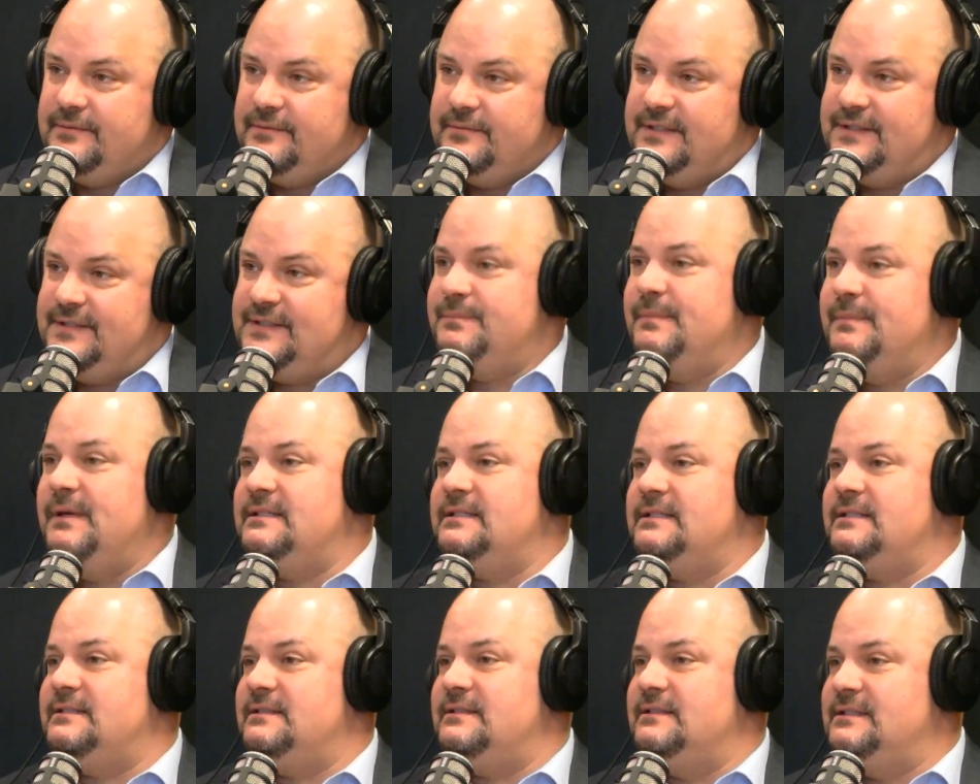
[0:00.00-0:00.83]

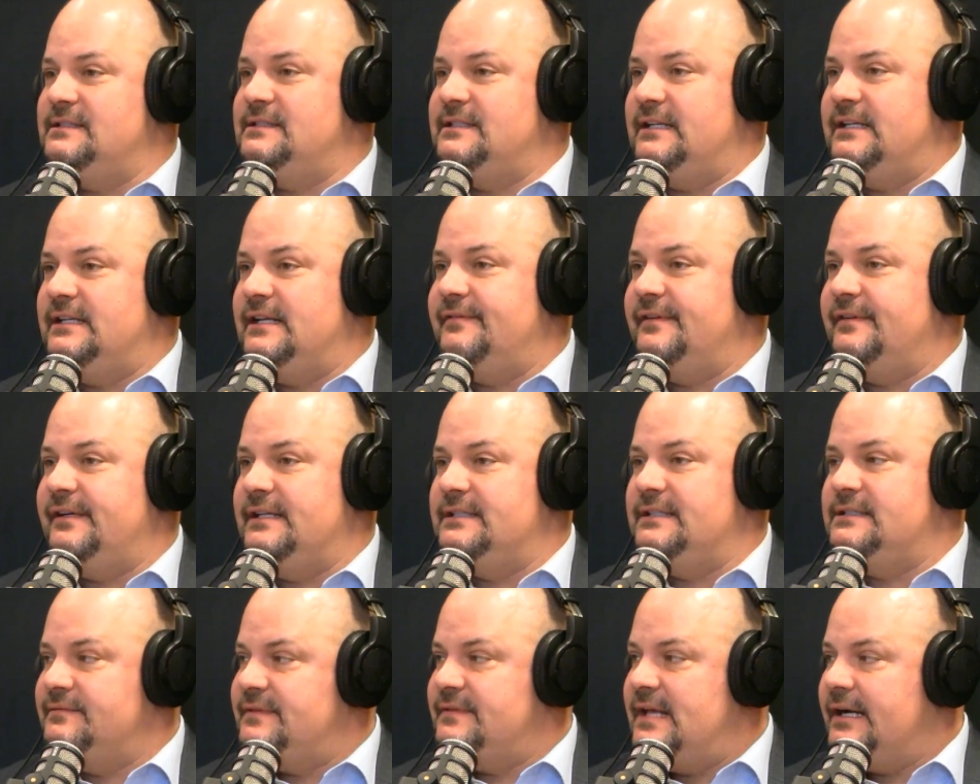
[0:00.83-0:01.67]
dismiss the
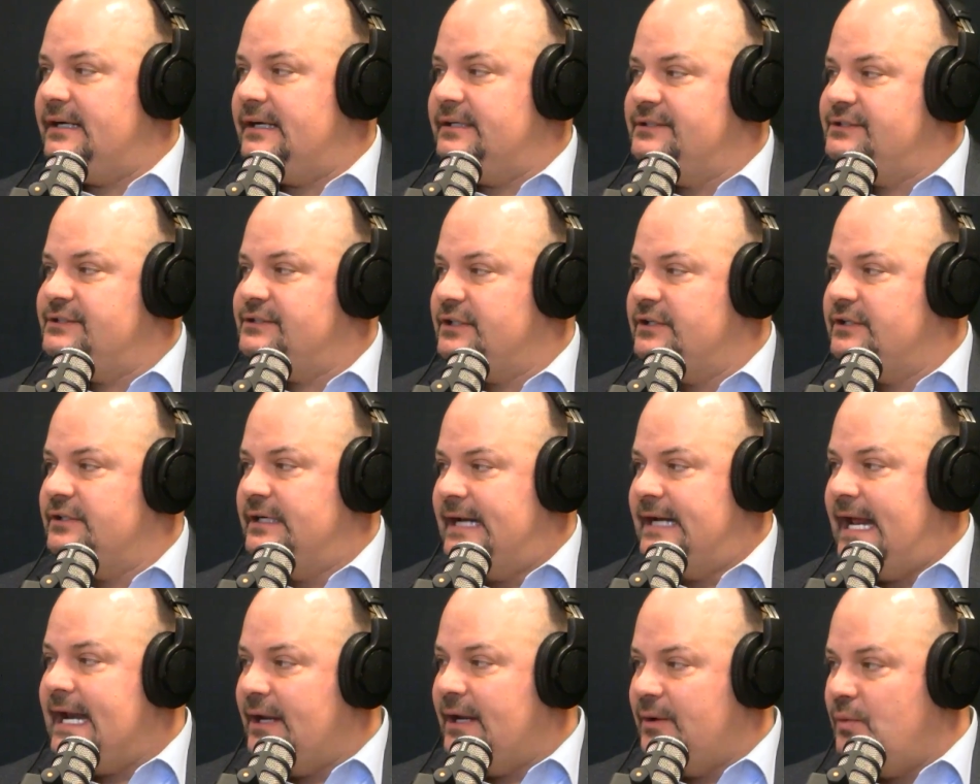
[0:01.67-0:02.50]
significance of that concern
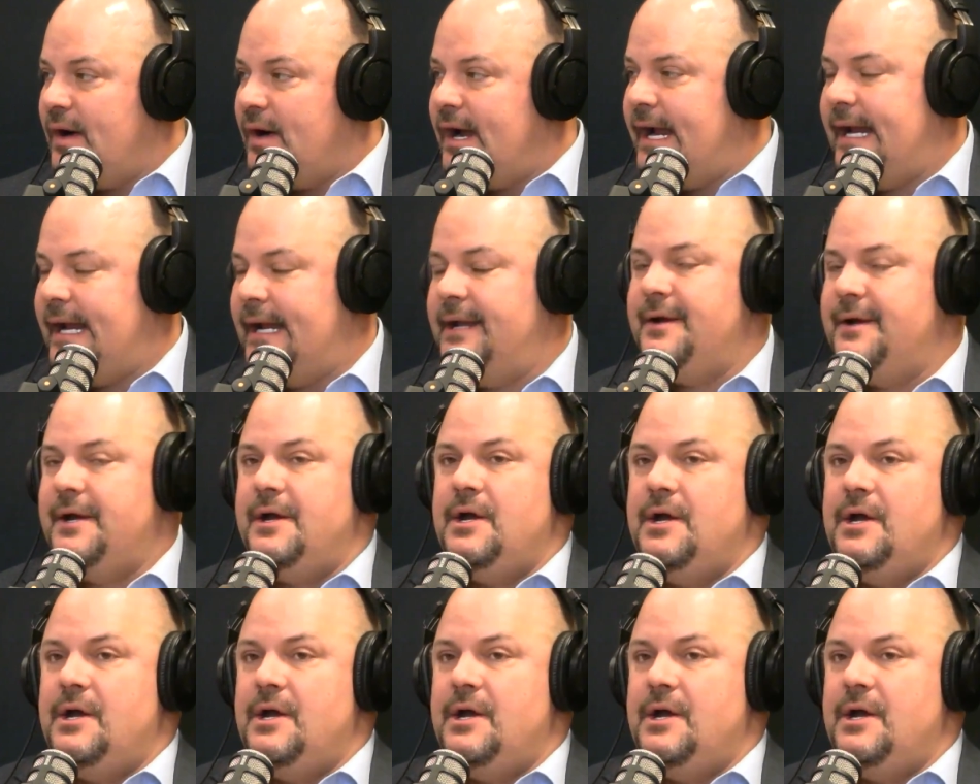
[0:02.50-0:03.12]
in any way,